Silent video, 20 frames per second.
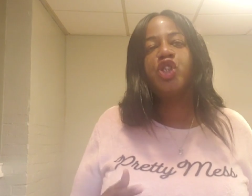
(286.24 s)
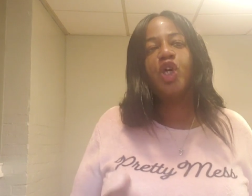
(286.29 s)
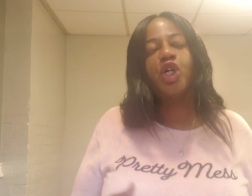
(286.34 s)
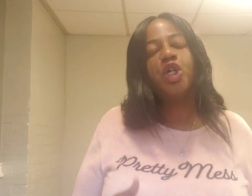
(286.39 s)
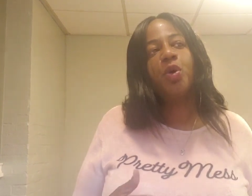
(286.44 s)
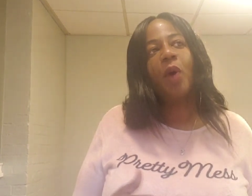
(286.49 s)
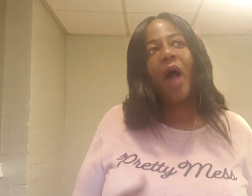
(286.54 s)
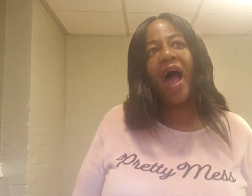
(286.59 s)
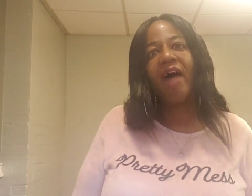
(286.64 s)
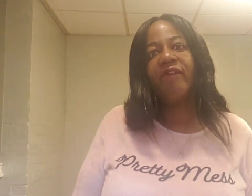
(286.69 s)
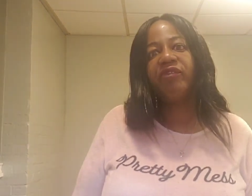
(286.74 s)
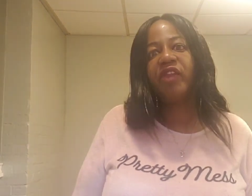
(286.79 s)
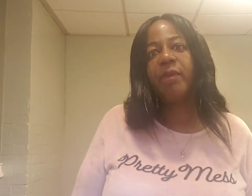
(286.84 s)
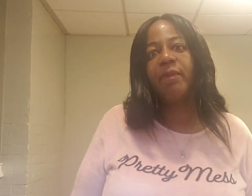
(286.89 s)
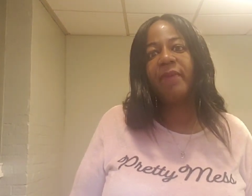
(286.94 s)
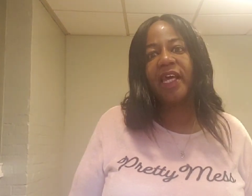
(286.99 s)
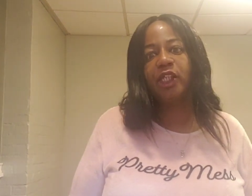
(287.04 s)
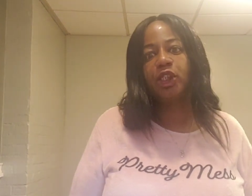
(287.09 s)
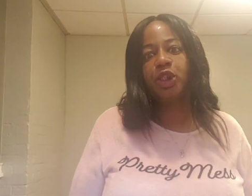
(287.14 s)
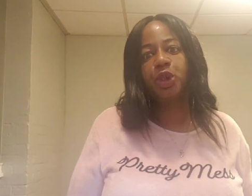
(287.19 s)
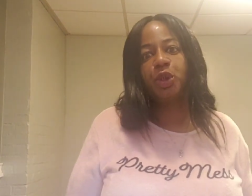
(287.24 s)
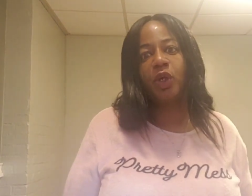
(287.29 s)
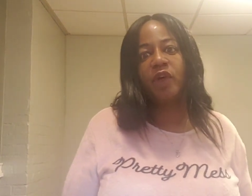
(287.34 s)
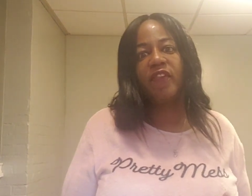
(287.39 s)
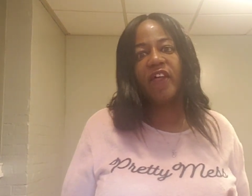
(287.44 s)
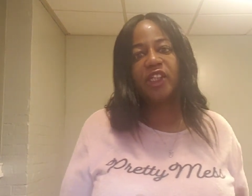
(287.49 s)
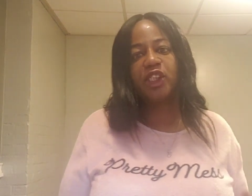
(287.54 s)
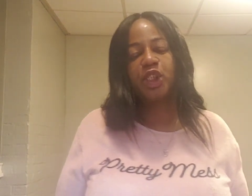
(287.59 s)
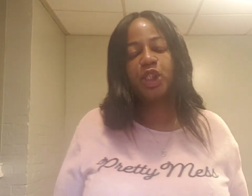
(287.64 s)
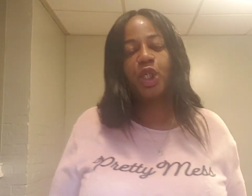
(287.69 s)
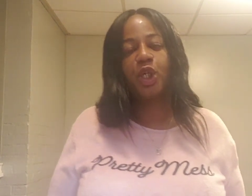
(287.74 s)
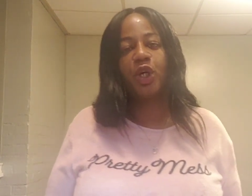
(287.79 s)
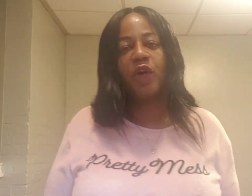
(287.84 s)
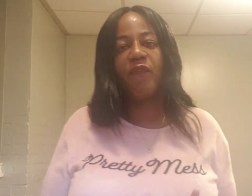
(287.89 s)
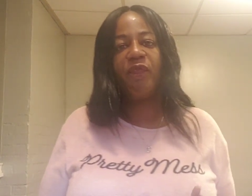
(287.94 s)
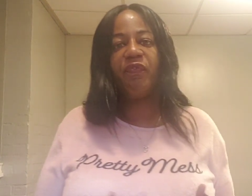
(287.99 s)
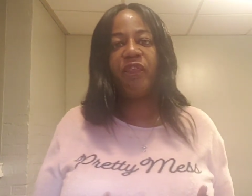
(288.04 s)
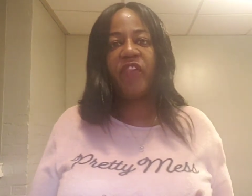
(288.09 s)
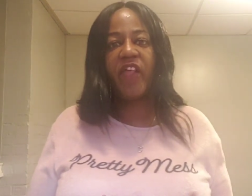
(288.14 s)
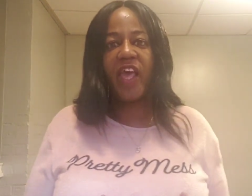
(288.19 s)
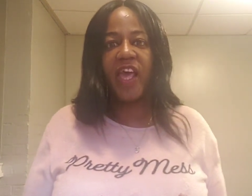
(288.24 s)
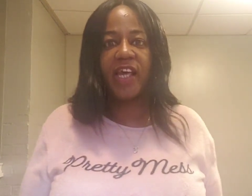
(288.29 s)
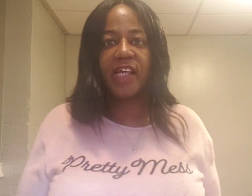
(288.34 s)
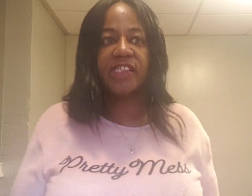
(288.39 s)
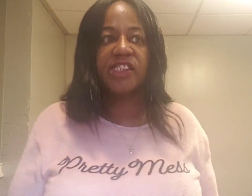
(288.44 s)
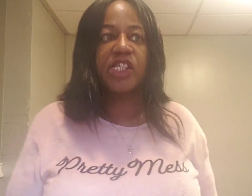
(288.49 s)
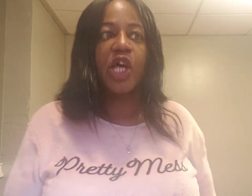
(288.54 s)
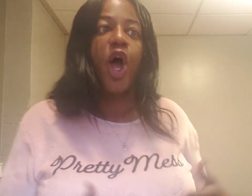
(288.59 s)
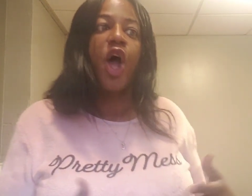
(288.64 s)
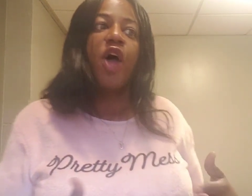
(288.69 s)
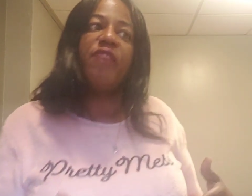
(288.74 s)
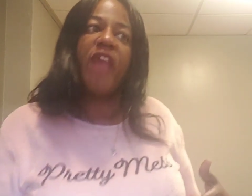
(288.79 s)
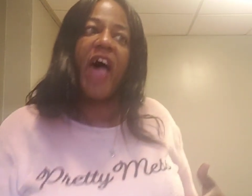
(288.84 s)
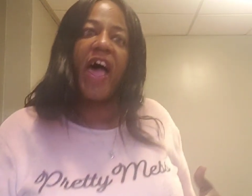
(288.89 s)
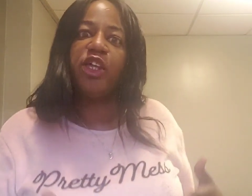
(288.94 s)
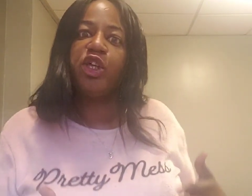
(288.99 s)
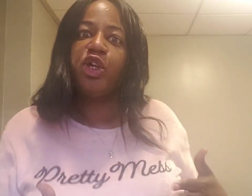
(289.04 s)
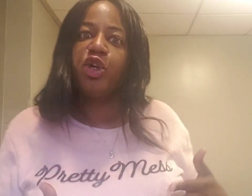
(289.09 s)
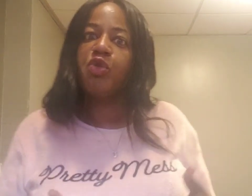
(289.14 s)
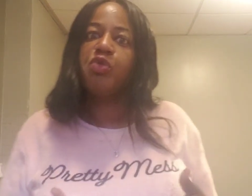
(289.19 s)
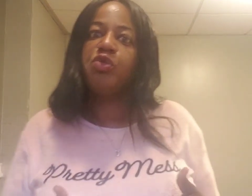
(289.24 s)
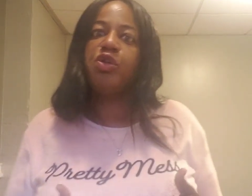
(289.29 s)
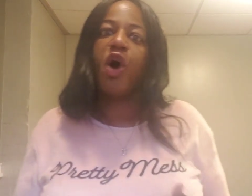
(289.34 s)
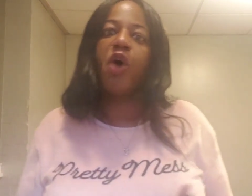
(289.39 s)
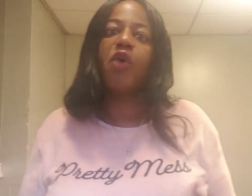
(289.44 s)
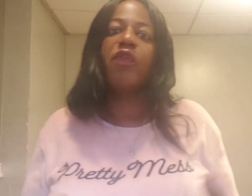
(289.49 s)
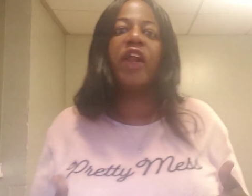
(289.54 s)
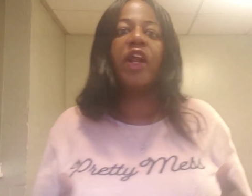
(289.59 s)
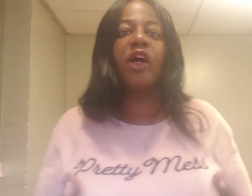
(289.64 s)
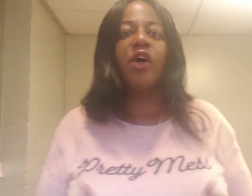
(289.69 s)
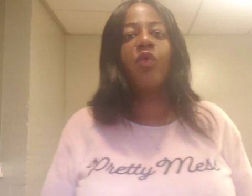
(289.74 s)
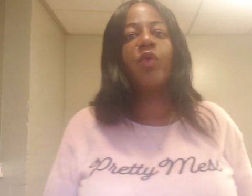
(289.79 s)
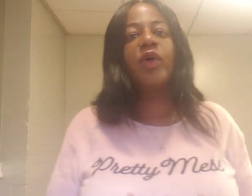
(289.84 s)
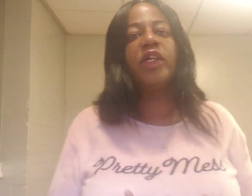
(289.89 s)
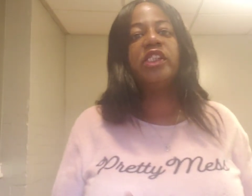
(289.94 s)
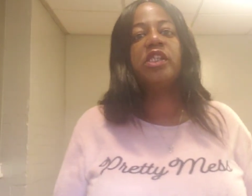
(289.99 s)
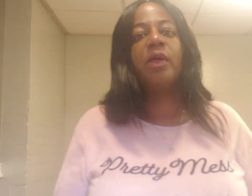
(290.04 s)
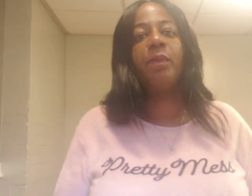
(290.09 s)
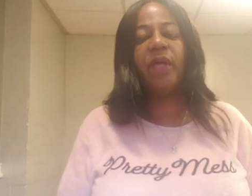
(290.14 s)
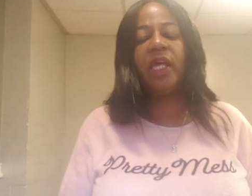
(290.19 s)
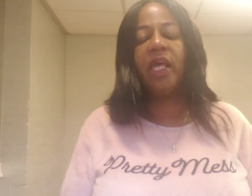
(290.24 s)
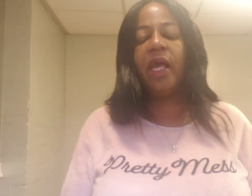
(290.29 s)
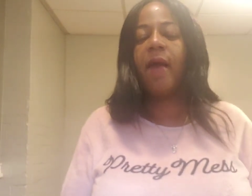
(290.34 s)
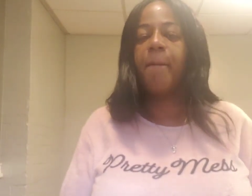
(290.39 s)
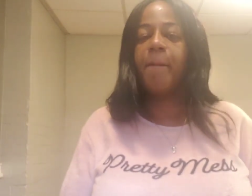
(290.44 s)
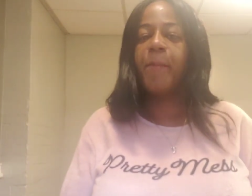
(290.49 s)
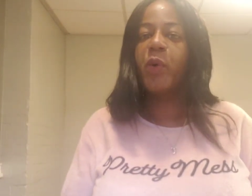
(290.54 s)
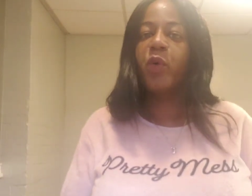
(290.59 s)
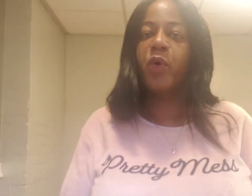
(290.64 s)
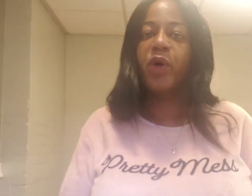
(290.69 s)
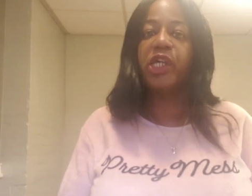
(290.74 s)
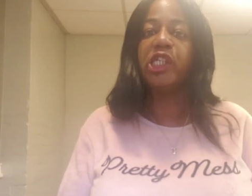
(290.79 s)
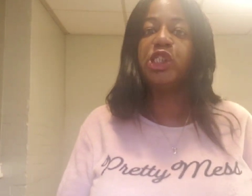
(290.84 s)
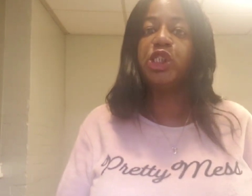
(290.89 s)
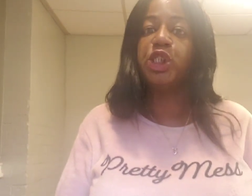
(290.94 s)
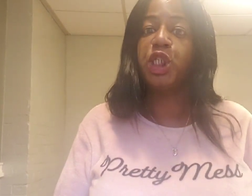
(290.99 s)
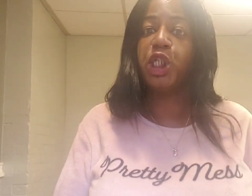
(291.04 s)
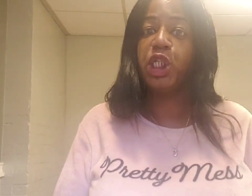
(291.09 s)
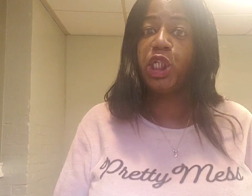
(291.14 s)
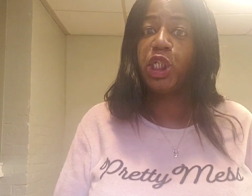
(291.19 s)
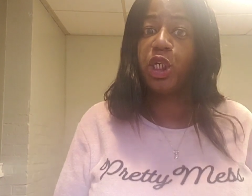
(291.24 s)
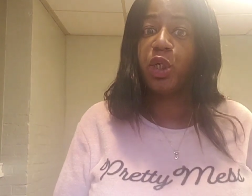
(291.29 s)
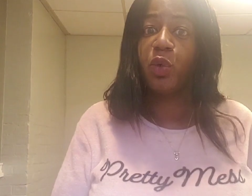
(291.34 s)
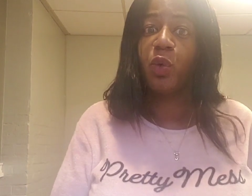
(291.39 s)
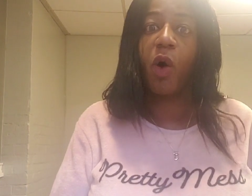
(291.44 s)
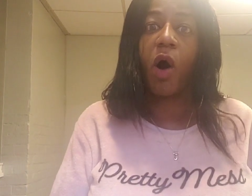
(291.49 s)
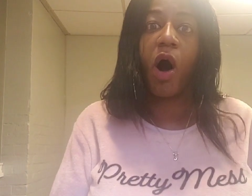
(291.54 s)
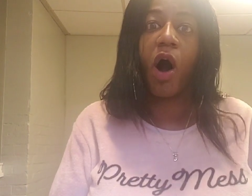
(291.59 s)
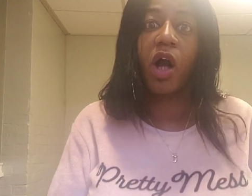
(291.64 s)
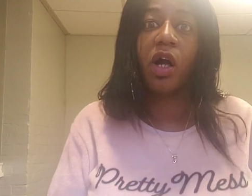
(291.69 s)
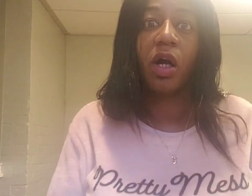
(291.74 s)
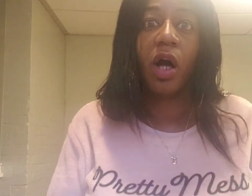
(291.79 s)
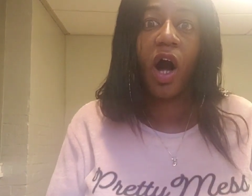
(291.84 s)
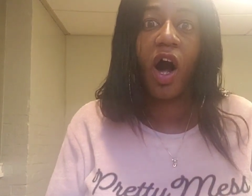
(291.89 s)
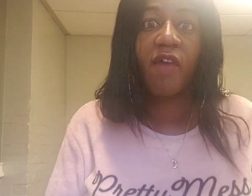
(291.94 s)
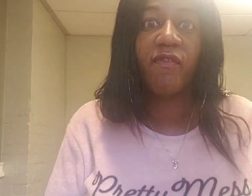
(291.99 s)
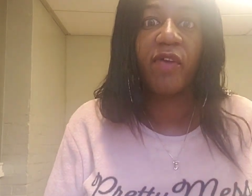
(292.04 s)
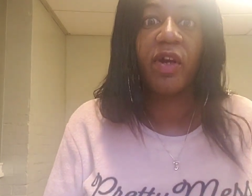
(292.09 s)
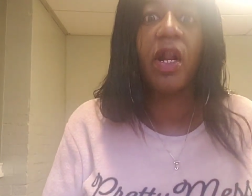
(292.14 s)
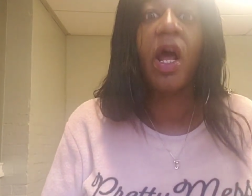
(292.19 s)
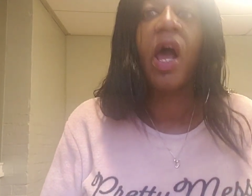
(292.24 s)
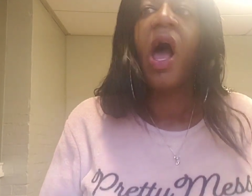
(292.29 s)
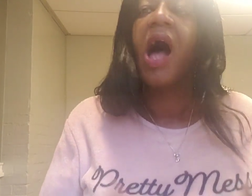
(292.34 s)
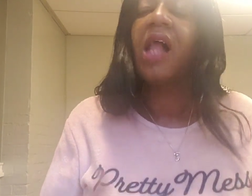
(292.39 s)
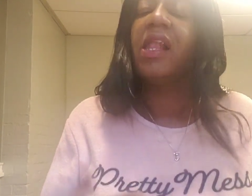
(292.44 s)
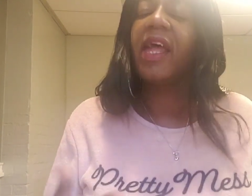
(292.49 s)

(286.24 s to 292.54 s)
So you have to make sure that certain things that you know that are going to be important to you are covered.